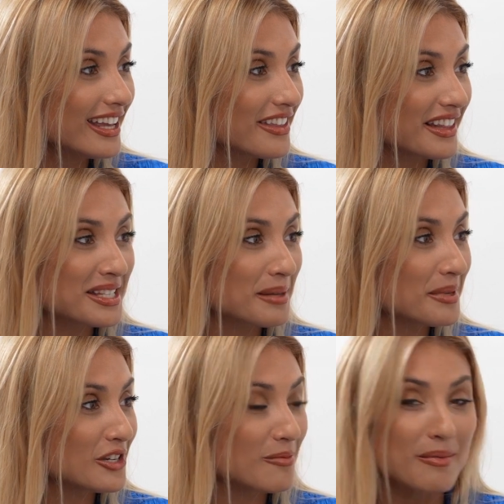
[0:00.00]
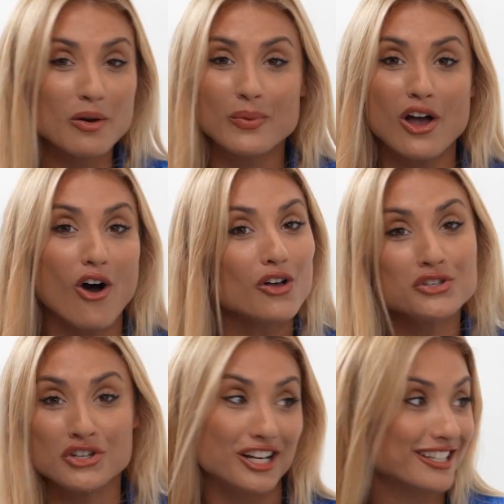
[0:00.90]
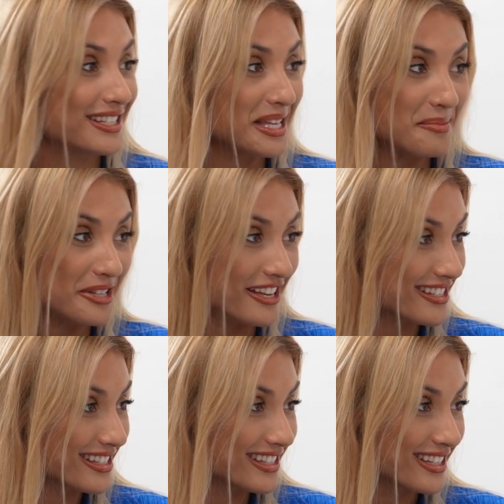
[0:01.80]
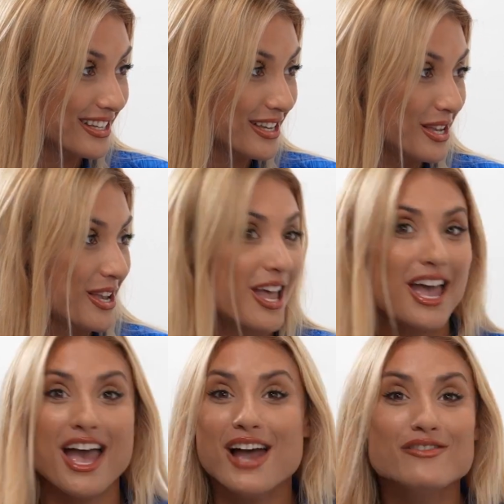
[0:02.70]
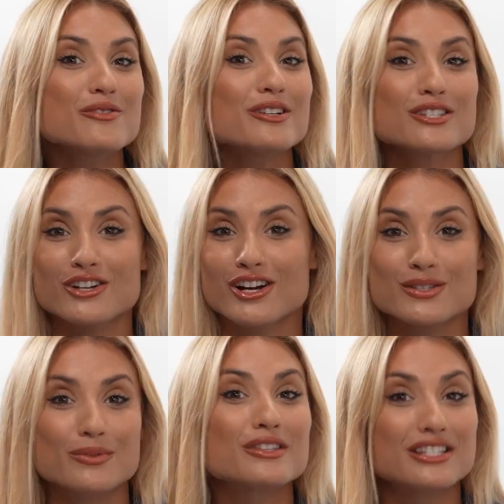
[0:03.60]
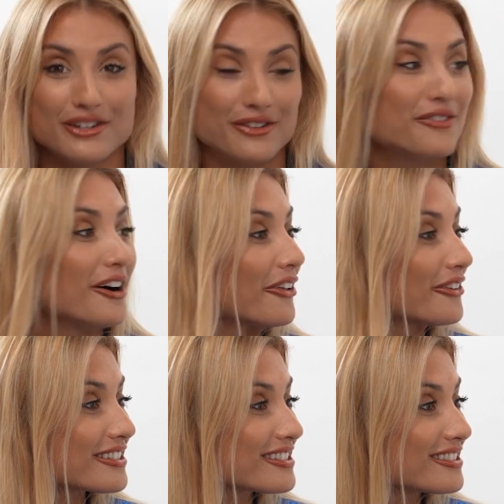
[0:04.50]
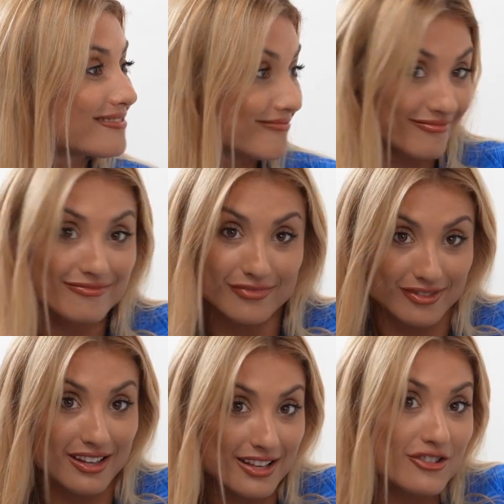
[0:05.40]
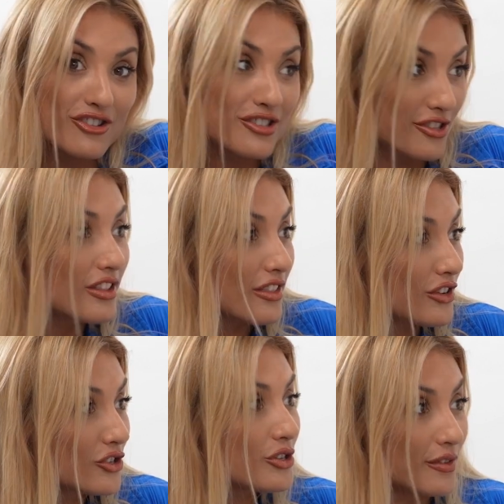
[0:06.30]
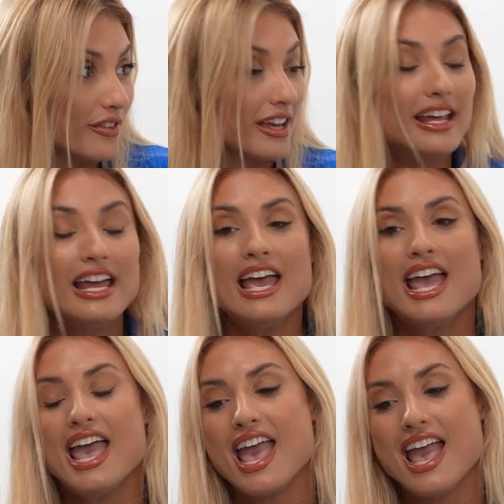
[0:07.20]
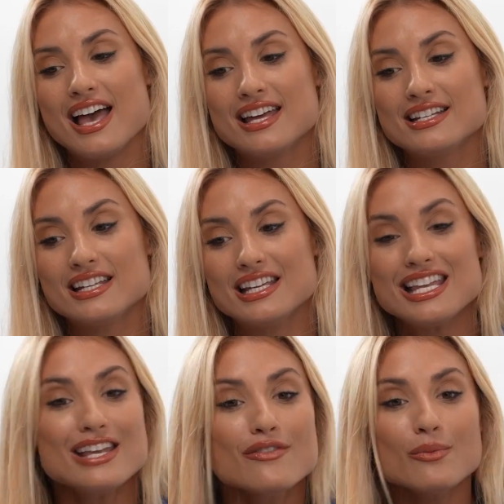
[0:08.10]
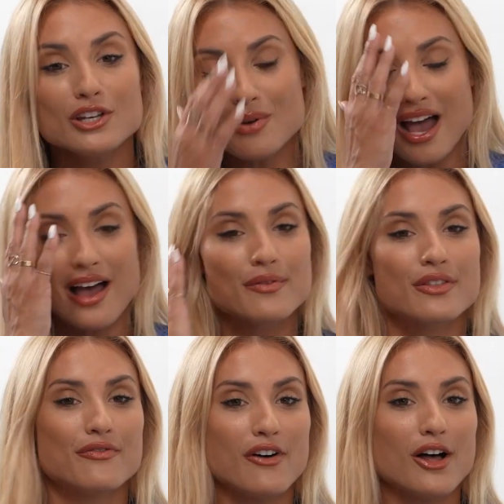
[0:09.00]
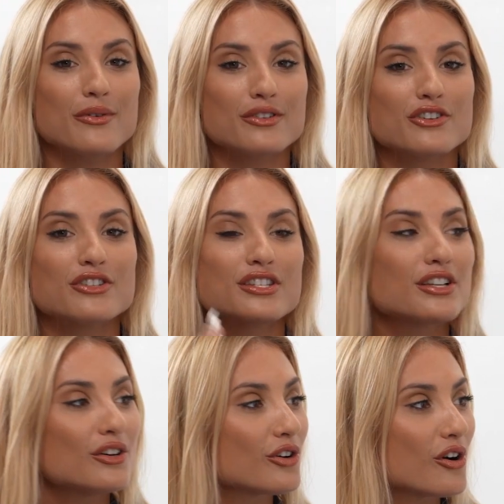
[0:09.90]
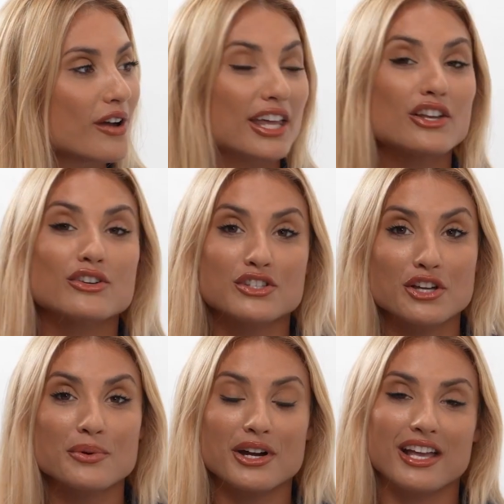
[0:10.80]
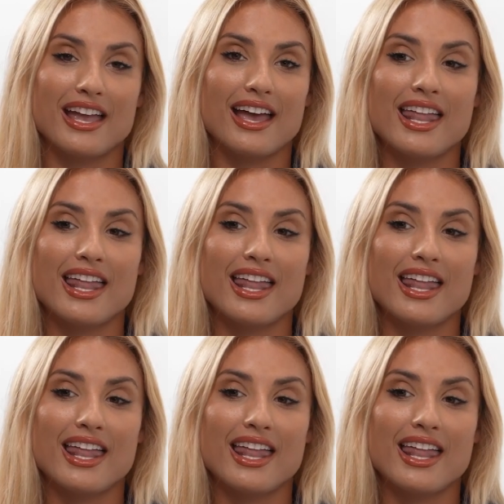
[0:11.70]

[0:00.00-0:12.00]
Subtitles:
I think that's something to remember. We all start in the same place. Everyone starts with 0 followers. It's just the truth of it. And even when you have the followers, you're still growing and you're still working.